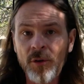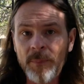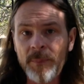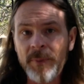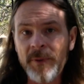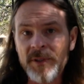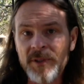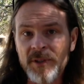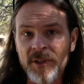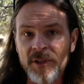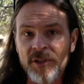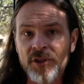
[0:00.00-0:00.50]

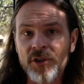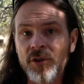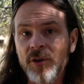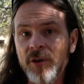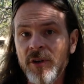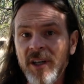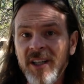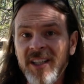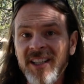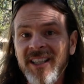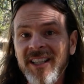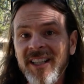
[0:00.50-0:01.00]
business should
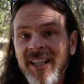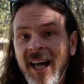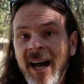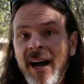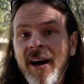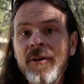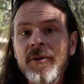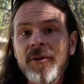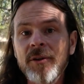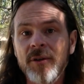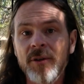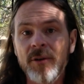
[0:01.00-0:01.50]

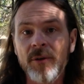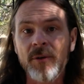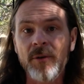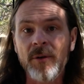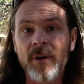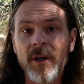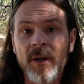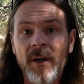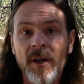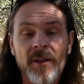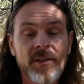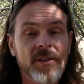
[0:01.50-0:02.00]
allow you
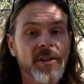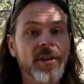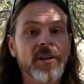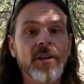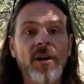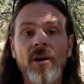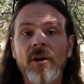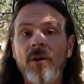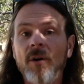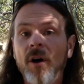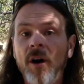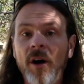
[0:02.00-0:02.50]
to
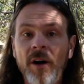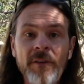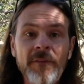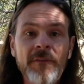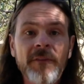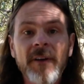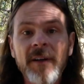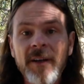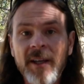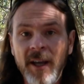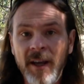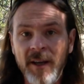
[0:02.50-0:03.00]
go on
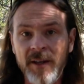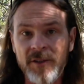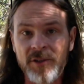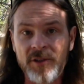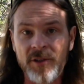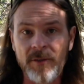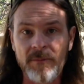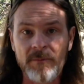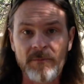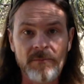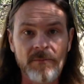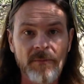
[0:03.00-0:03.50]

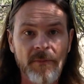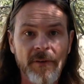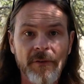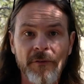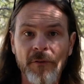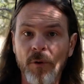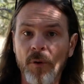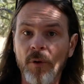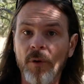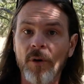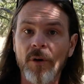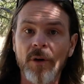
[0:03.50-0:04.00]
vacation
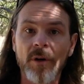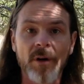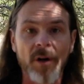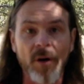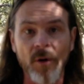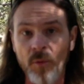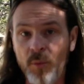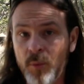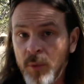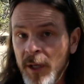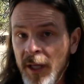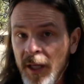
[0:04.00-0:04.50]
for
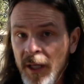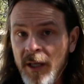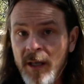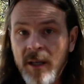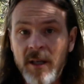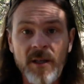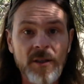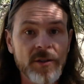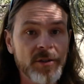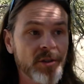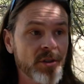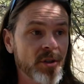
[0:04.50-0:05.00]
a week,
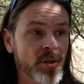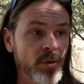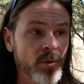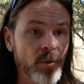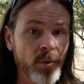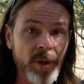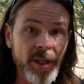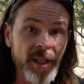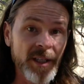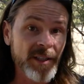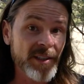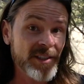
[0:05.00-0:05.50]
2
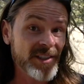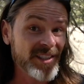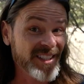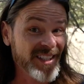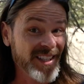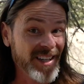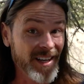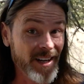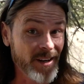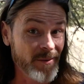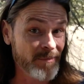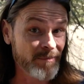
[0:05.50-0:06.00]
weeks,
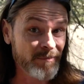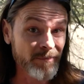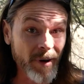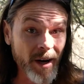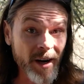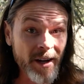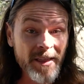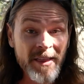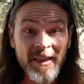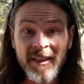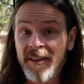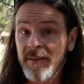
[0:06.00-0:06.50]
a
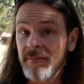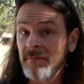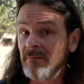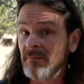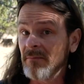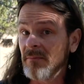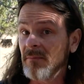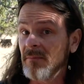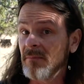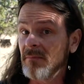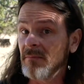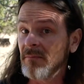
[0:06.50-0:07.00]
month,
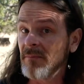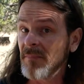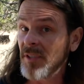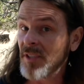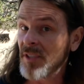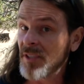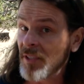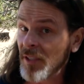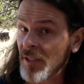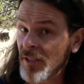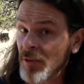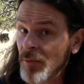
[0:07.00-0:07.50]

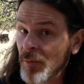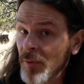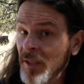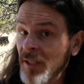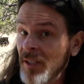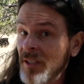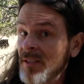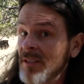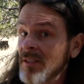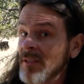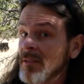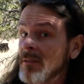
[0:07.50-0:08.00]
6
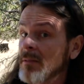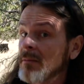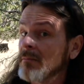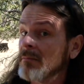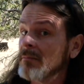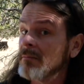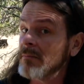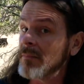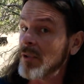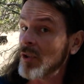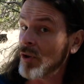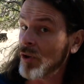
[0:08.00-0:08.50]
weeks,
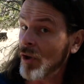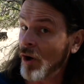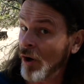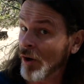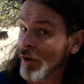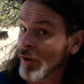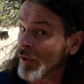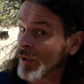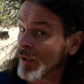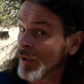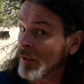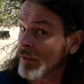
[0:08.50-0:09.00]

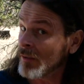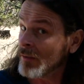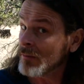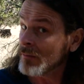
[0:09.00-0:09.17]
longer.